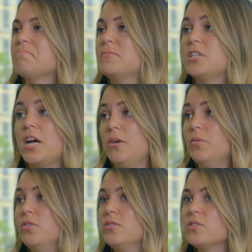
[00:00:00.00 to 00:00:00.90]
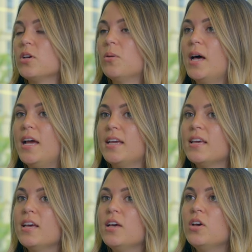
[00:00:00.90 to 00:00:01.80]
terrible. So mm-hmm. like
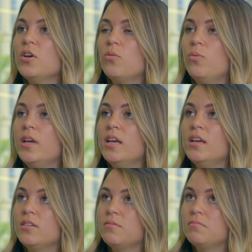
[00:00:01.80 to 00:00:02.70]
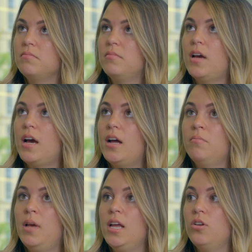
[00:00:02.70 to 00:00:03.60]
we had
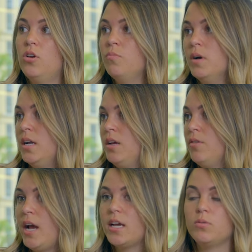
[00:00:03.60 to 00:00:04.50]
made no money, right?